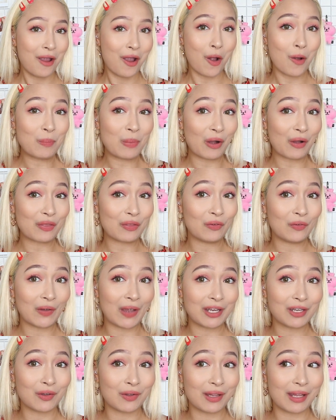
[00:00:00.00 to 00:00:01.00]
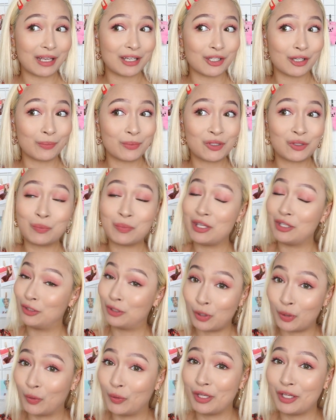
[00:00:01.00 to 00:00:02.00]
about the final lineup, to be
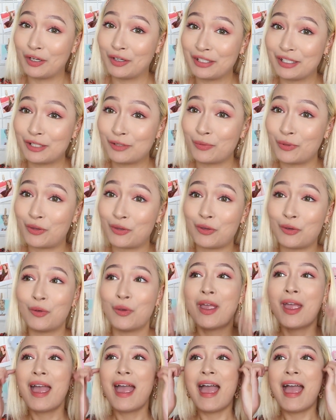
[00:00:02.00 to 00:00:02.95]
totally honest with you.